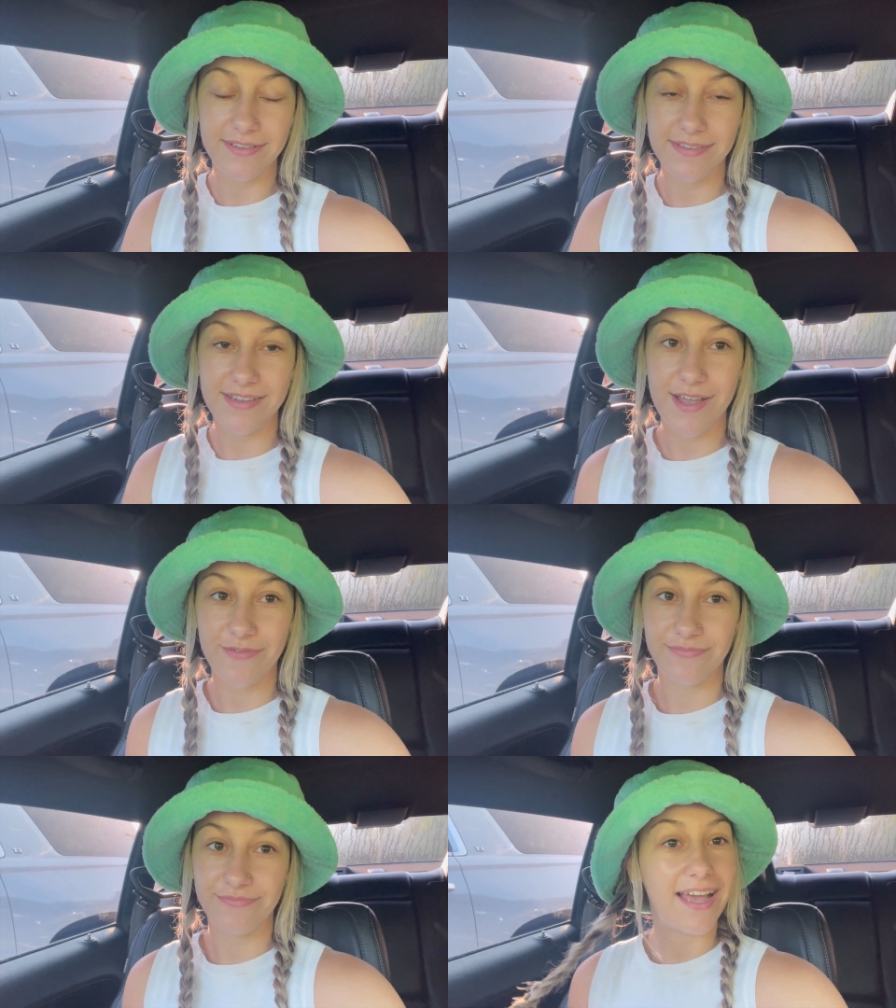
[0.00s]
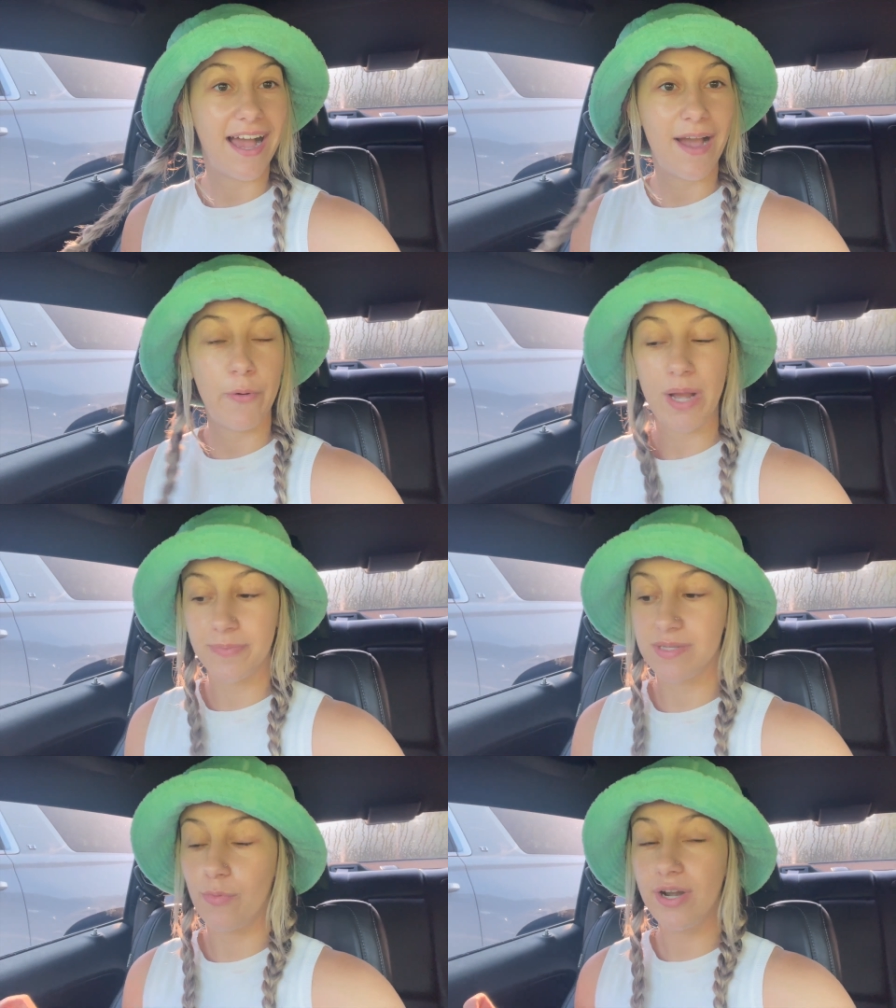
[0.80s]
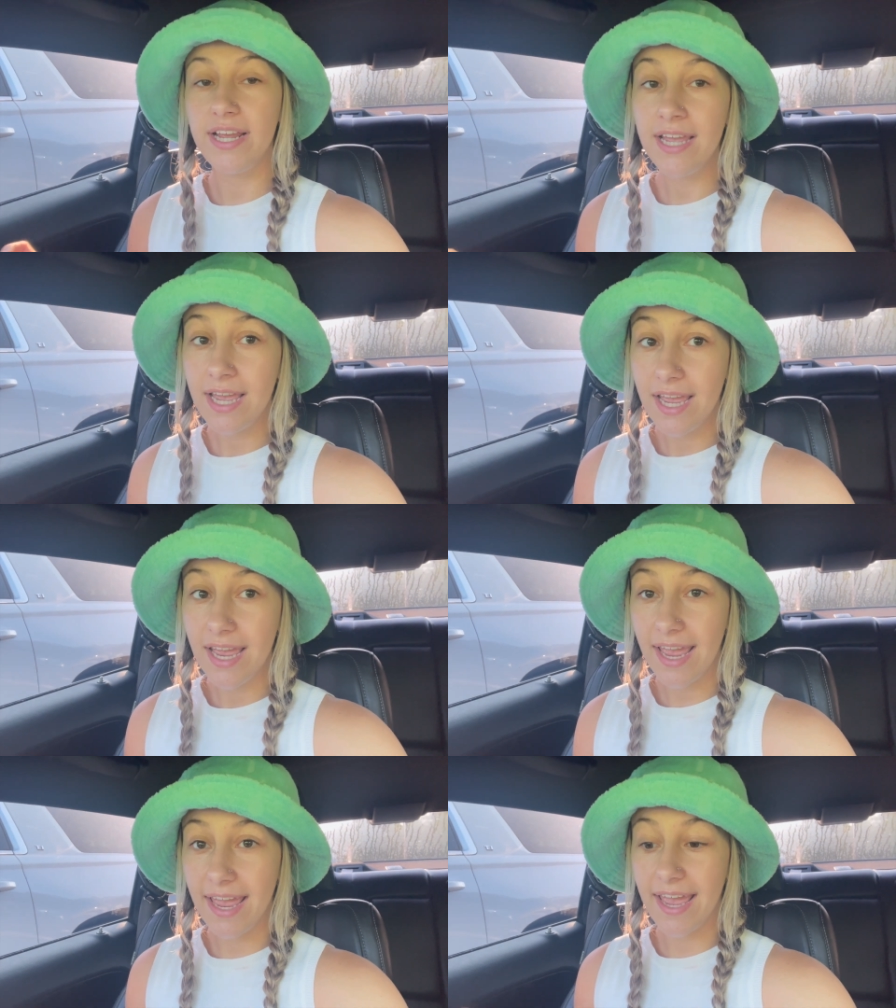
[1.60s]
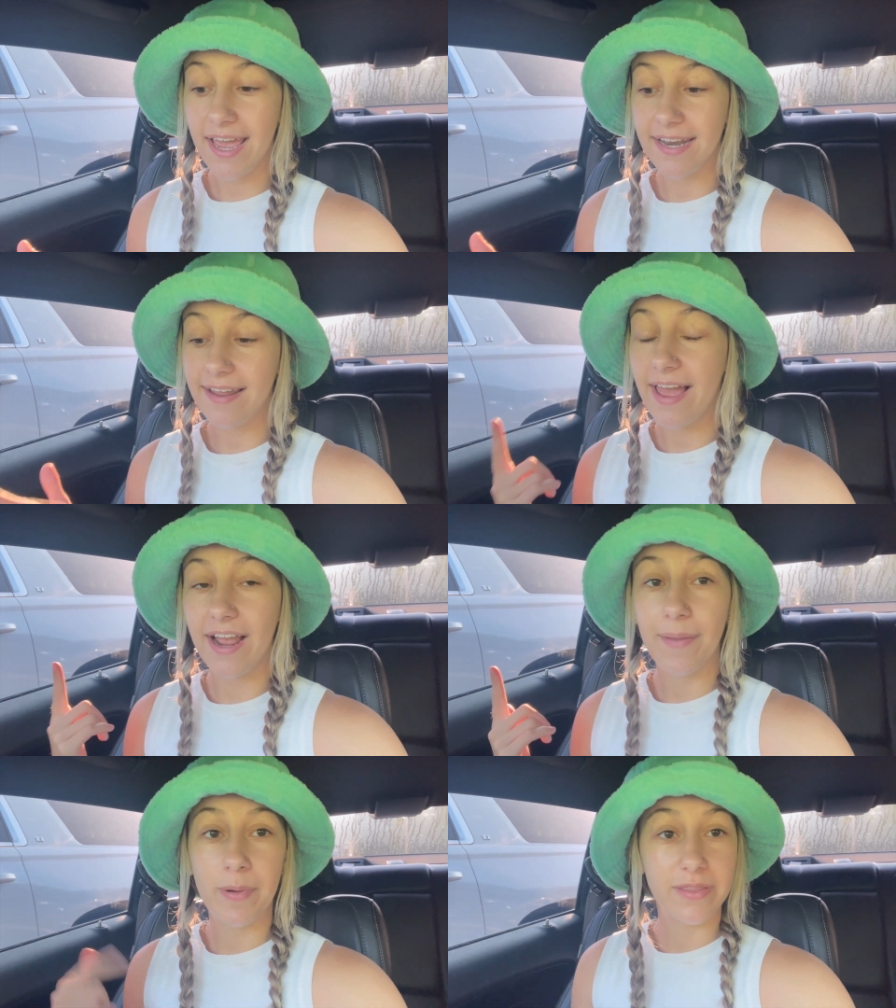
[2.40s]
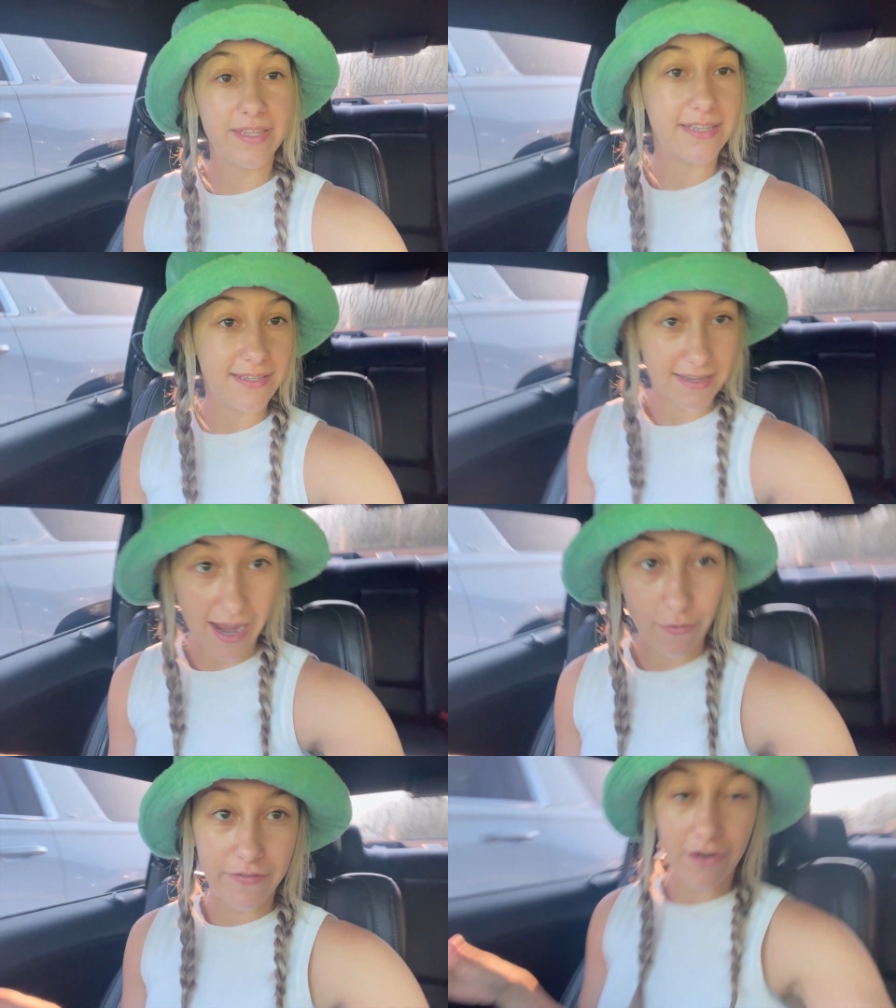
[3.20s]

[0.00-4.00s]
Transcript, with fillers: So I woke up this morning and I put this outfit